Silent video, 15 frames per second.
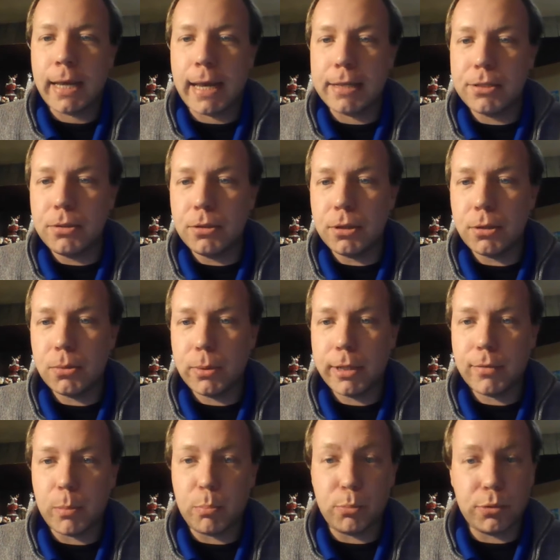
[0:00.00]
As you know, we
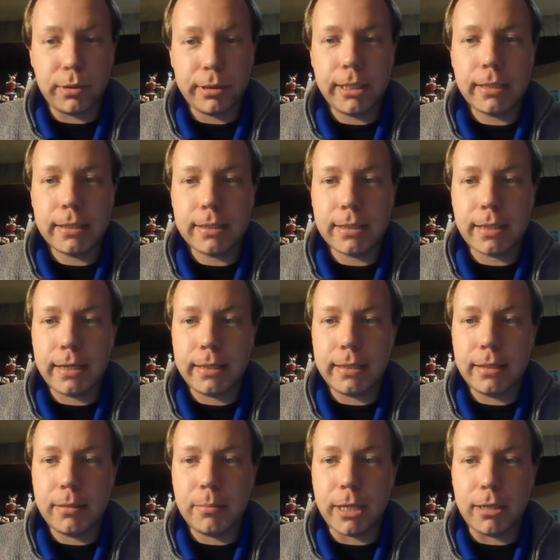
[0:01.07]
have a brilliant design
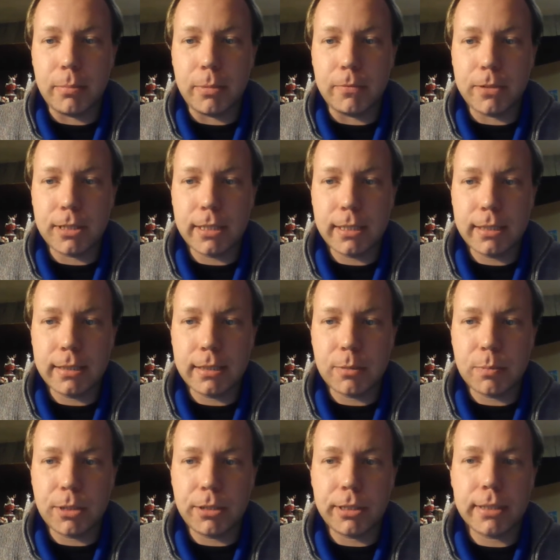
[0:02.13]
team made up of 6
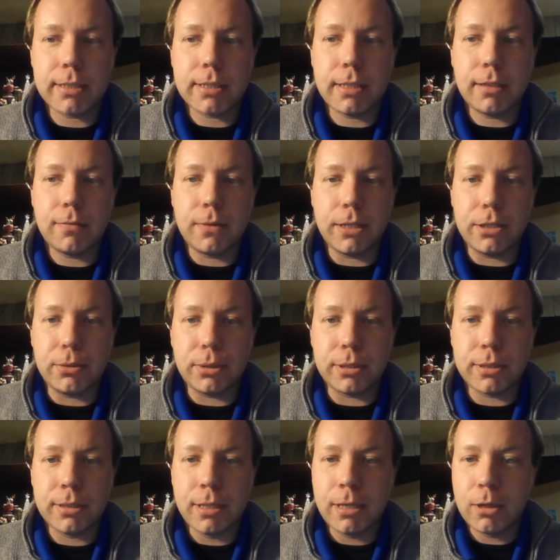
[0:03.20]
experienced
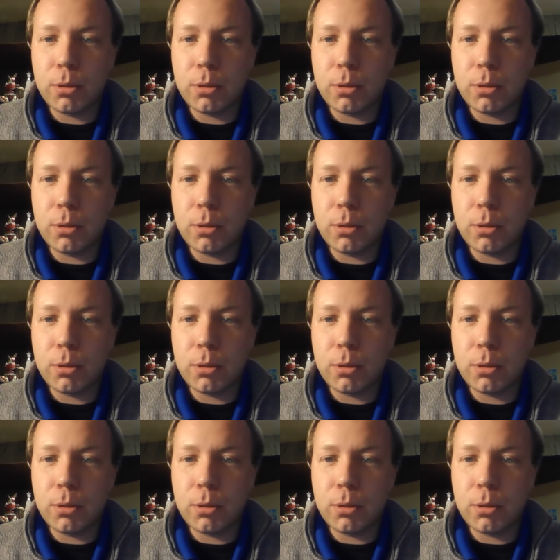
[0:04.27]
individuals